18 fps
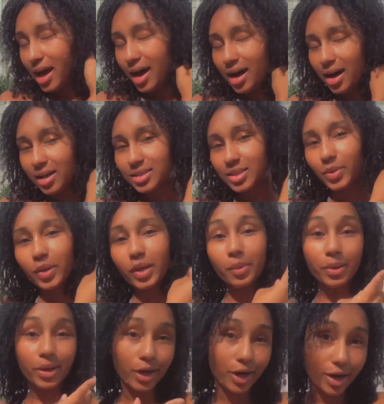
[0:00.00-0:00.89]
So here we
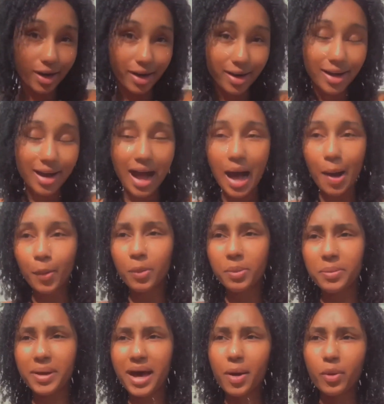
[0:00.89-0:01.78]
are. I will be
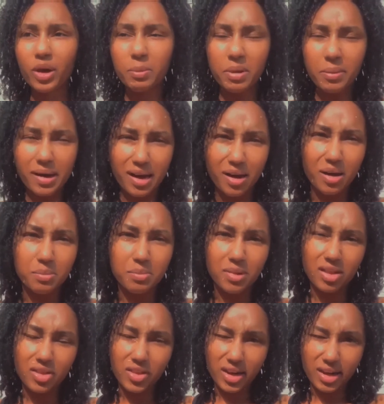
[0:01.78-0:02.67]
back when I'm about a
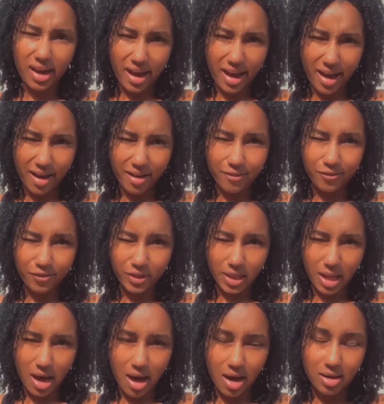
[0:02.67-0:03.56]
month and a half
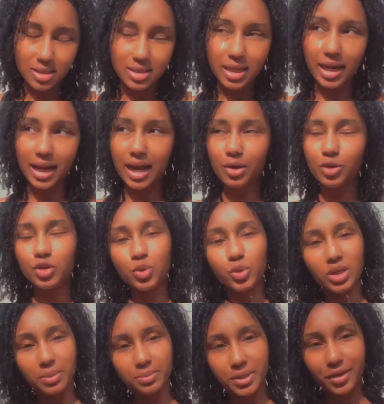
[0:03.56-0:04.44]
locked, and I'll do an
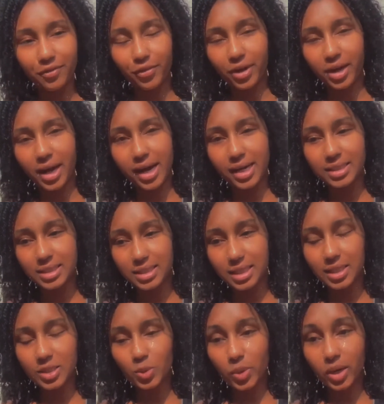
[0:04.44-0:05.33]
update for you guys then as
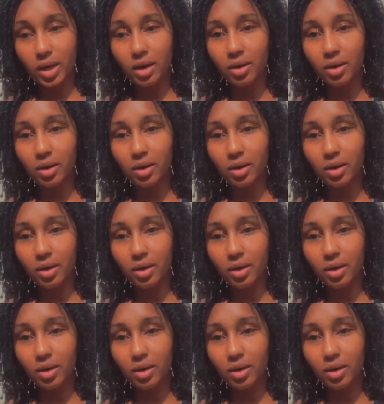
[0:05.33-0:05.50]
well.